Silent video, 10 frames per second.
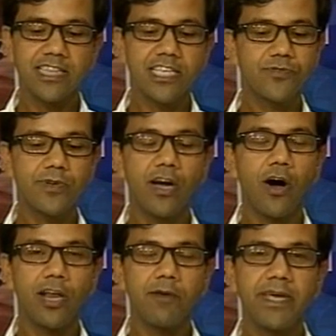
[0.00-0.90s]
These will
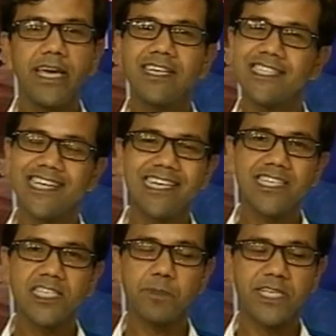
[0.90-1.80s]
all be gender
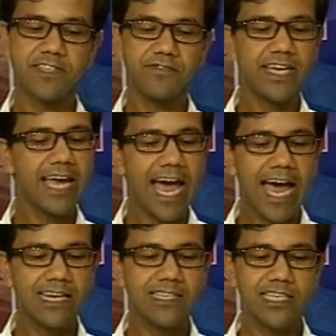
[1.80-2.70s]
specific,
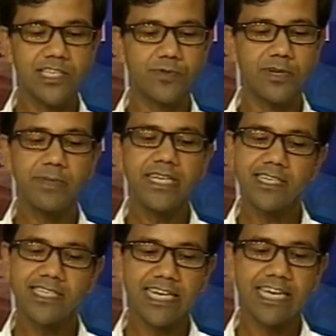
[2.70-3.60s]
and this will be
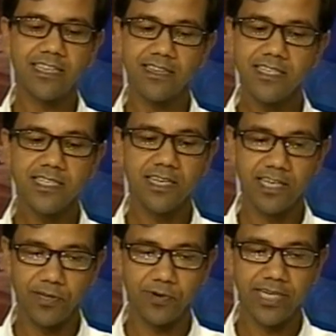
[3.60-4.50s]
dealing in this
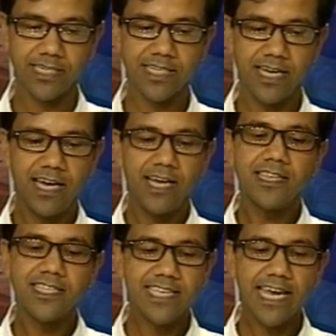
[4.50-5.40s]
unit.
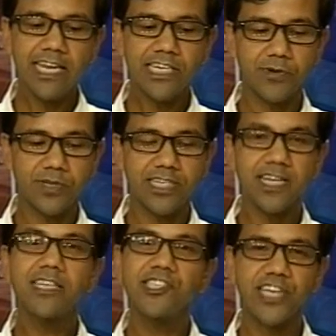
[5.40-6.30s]
The second unit,
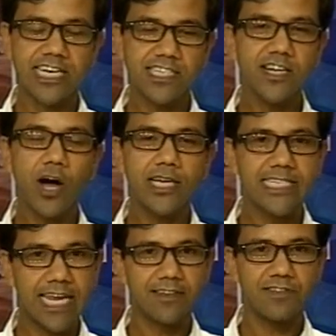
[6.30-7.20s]
gender on
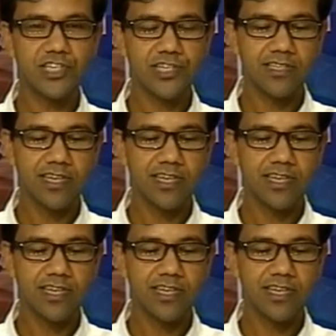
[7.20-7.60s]
television.